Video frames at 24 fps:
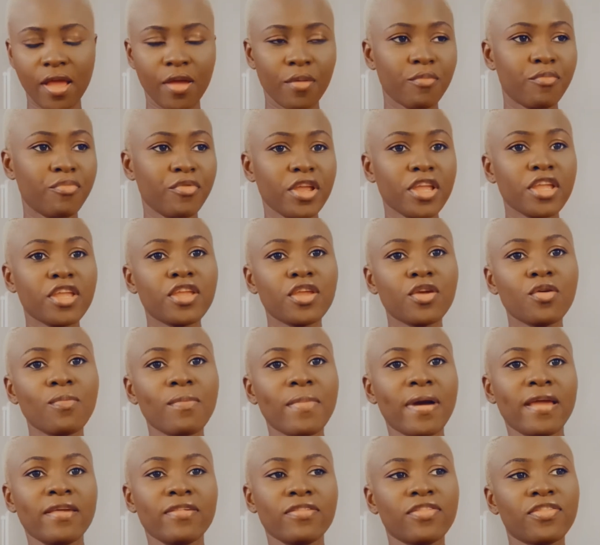bring you
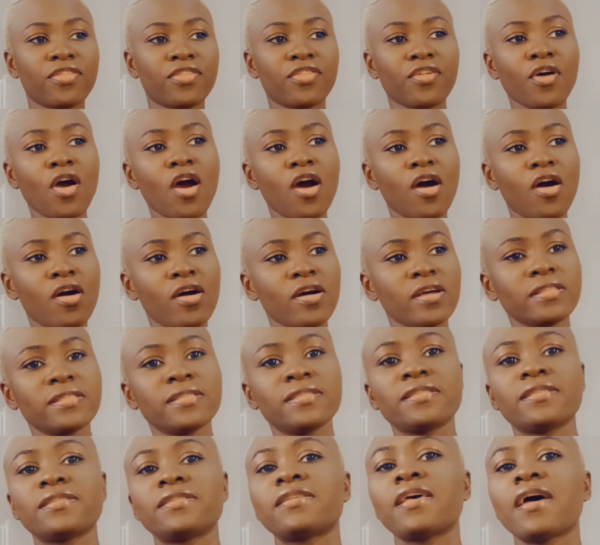my
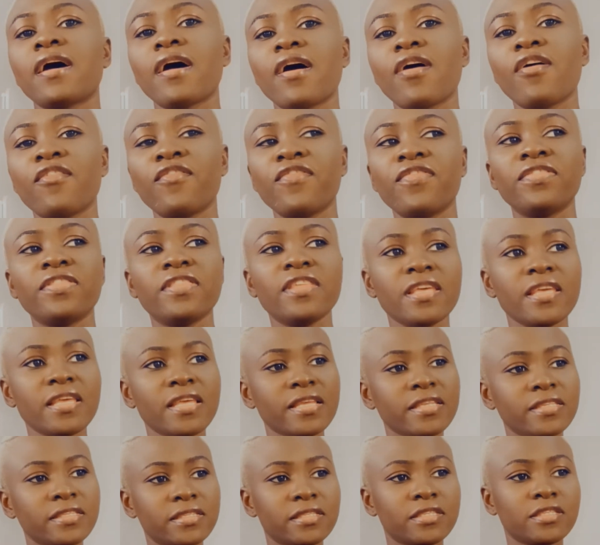thoughts of
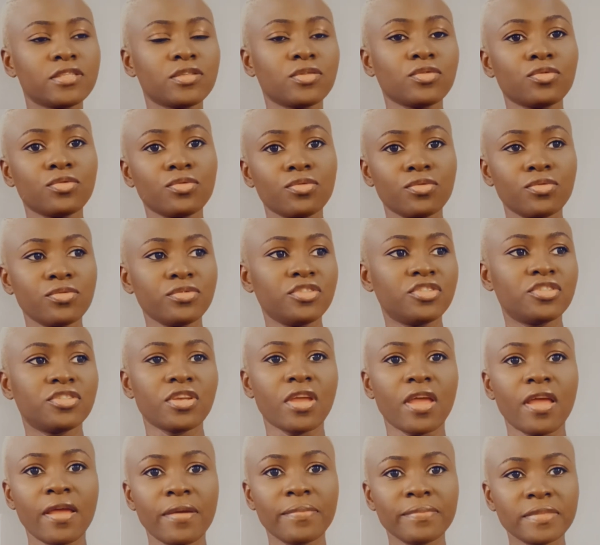these two
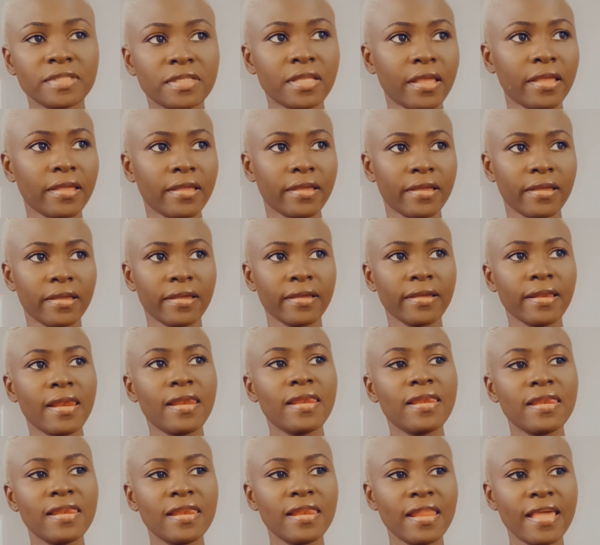gems here
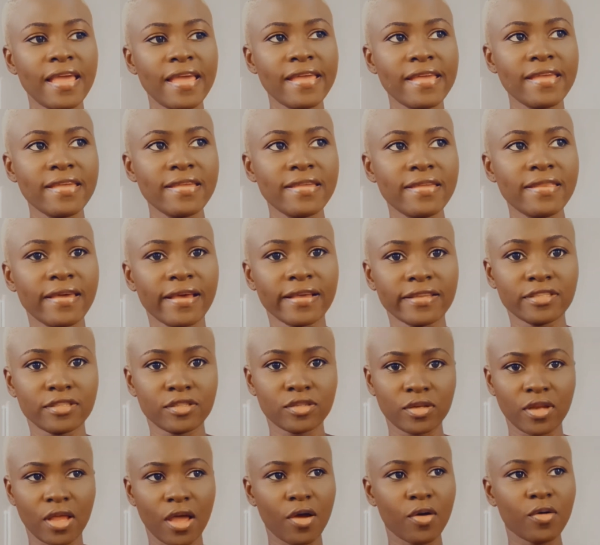later,
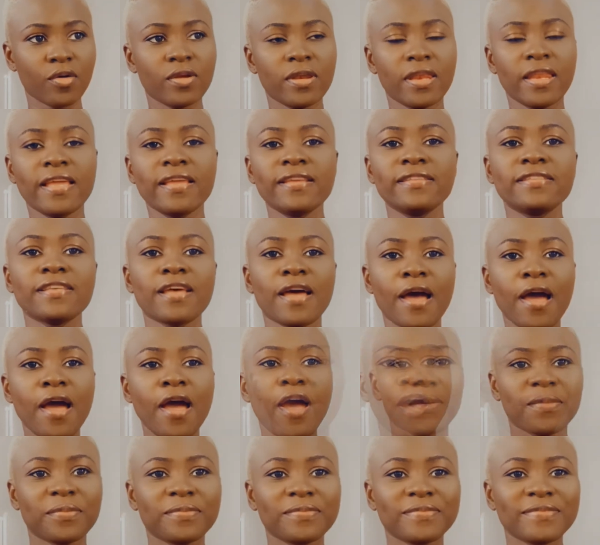sooner or later.
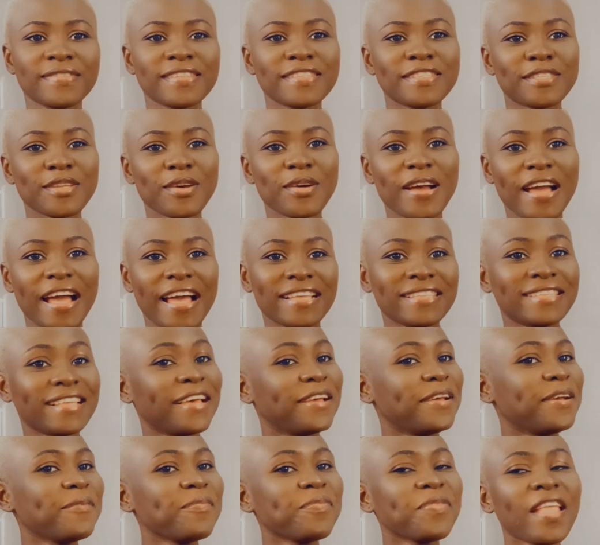So guys,
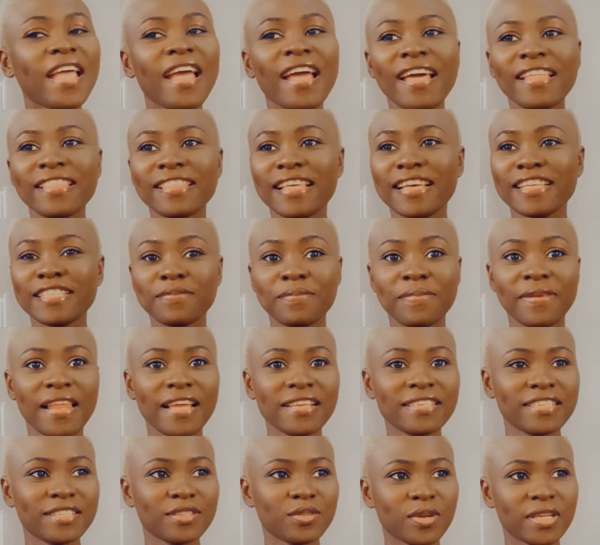the
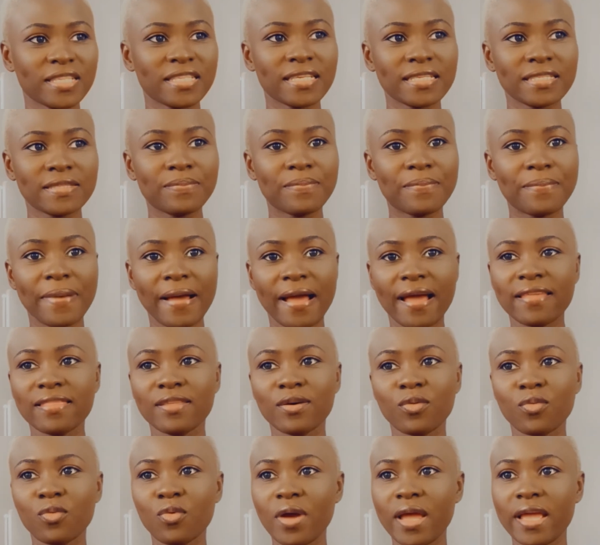splashes were just by
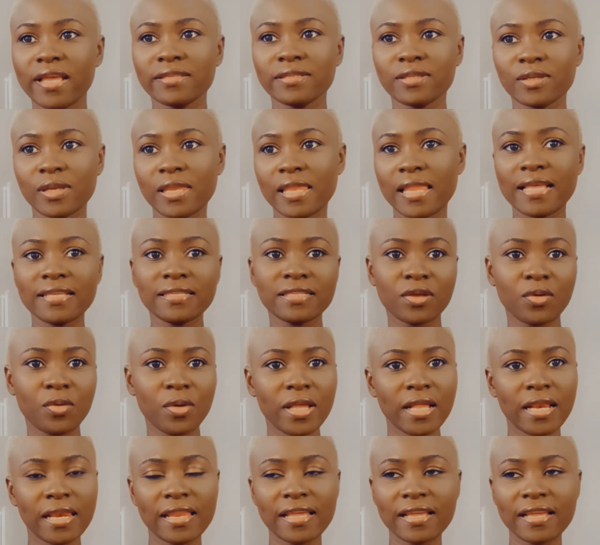the way, so let's
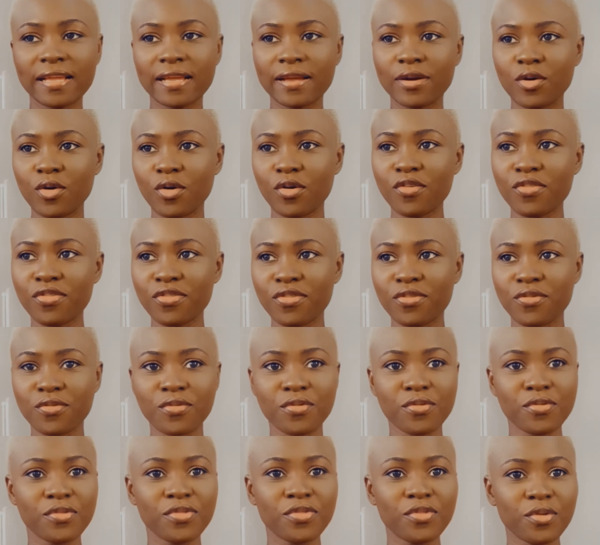quickly go
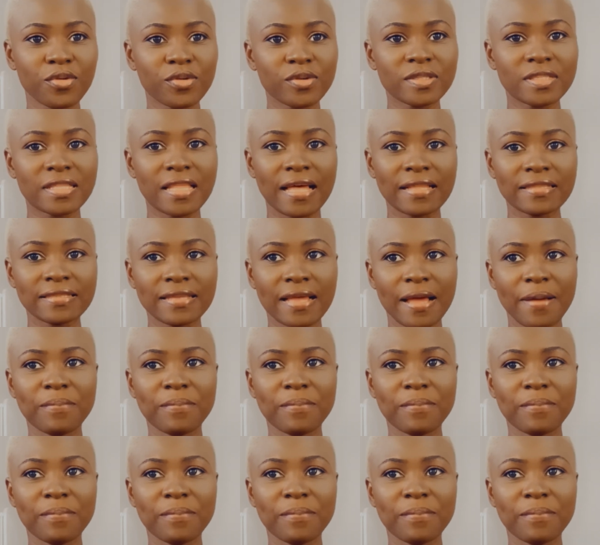through those that